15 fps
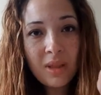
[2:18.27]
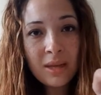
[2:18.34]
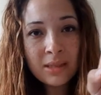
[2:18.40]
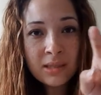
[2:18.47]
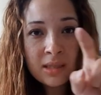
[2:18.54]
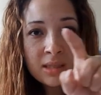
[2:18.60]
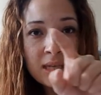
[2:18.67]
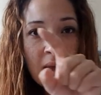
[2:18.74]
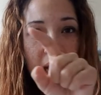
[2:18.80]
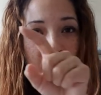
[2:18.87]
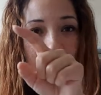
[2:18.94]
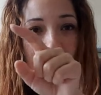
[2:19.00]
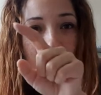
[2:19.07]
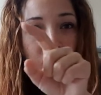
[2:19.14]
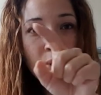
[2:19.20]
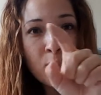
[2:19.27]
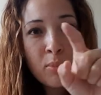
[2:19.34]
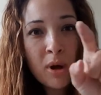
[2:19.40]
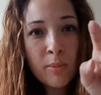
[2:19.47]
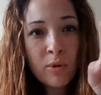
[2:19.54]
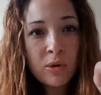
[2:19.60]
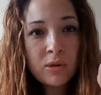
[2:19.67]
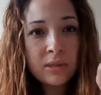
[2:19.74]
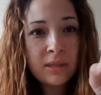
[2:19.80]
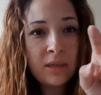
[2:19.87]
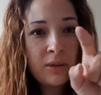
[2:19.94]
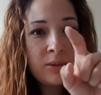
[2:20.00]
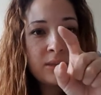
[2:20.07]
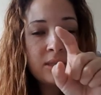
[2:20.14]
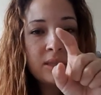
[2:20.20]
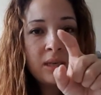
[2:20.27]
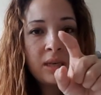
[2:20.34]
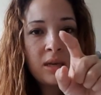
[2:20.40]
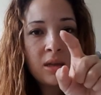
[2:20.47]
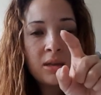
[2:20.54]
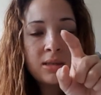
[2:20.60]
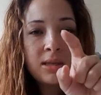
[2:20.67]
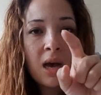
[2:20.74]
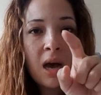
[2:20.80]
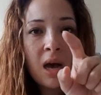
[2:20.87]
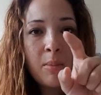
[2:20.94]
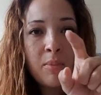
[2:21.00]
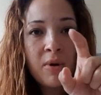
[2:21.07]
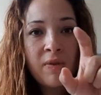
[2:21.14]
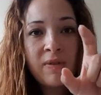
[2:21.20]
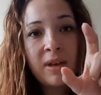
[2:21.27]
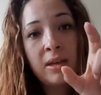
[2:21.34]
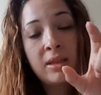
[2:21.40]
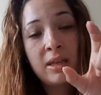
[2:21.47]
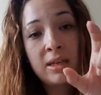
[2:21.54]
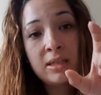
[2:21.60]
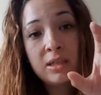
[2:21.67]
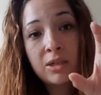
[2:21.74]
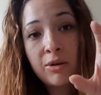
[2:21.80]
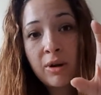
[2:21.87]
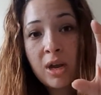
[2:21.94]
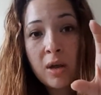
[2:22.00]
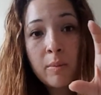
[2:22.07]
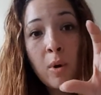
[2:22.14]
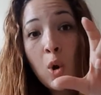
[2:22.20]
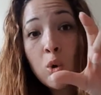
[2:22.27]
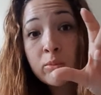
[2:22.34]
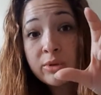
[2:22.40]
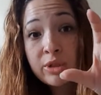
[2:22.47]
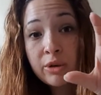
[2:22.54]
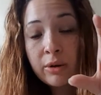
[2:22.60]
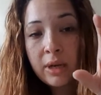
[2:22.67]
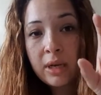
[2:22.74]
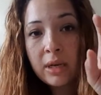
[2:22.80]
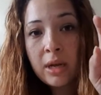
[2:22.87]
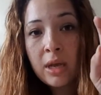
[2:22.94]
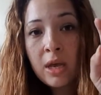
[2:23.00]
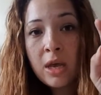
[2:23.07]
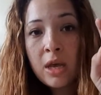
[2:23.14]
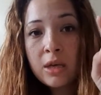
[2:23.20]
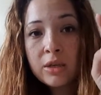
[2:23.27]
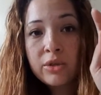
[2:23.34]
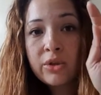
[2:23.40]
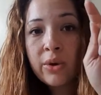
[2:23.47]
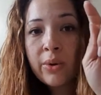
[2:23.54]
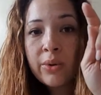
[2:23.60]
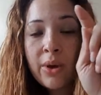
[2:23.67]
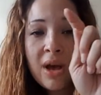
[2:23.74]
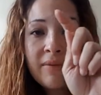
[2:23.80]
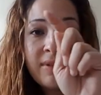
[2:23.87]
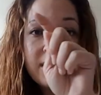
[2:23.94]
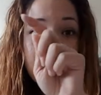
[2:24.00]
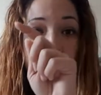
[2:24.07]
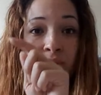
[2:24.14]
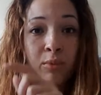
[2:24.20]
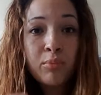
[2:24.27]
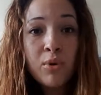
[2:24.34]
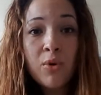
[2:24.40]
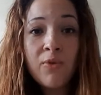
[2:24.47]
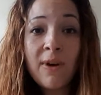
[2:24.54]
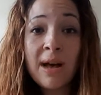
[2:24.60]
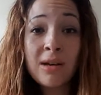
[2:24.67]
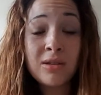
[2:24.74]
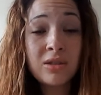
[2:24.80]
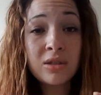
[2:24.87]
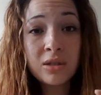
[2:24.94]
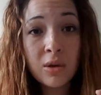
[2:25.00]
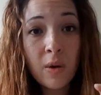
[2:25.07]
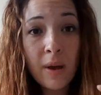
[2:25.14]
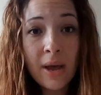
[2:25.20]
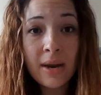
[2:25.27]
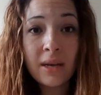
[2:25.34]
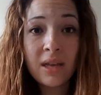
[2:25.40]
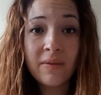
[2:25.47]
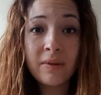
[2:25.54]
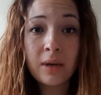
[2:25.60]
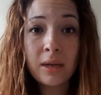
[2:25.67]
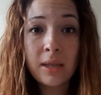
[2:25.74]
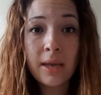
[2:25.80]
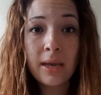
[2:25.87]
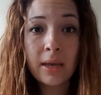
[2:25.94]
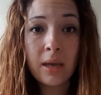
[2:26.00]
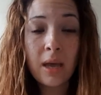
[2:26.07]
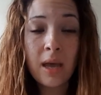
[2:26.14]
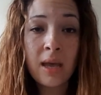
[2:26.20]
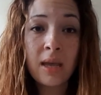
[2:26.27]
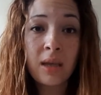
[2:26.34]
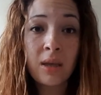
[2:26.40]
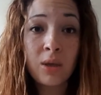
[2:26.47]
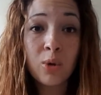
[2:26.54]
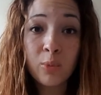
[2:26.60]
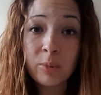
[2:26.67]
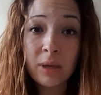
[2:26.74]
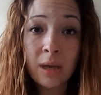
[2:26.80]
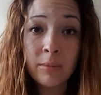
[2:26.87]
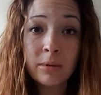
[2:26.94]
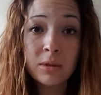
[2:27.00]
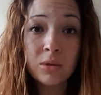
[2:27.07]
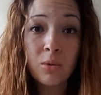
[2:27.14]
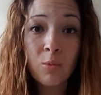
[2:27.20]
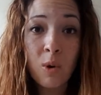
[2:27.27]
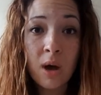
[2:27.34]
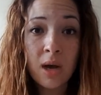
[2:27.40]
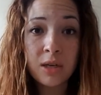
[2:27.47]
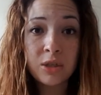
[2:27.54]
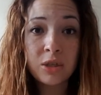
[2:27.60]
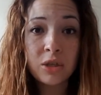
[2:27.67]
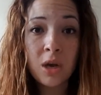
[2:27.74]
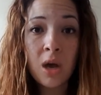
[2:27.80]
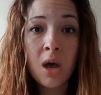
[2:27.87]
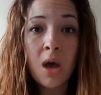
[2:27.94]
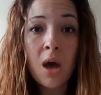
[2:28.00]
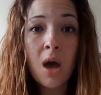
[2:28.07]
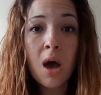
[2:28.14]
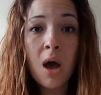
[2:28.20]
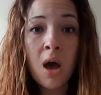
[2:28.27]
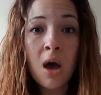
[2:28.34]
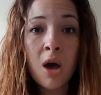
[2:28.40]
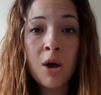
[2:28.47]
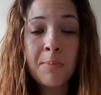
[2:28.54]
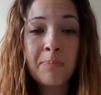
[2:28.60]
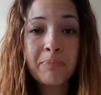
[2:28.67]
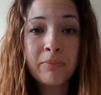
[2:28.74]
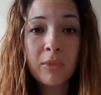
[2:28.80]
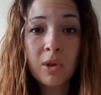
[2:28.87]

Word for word: it's the tiny little bubbles that you see on the top of like the Instagram home screen so it'll have like different profiles. Just go ahead and give it a click, and you'll be able to watch, um,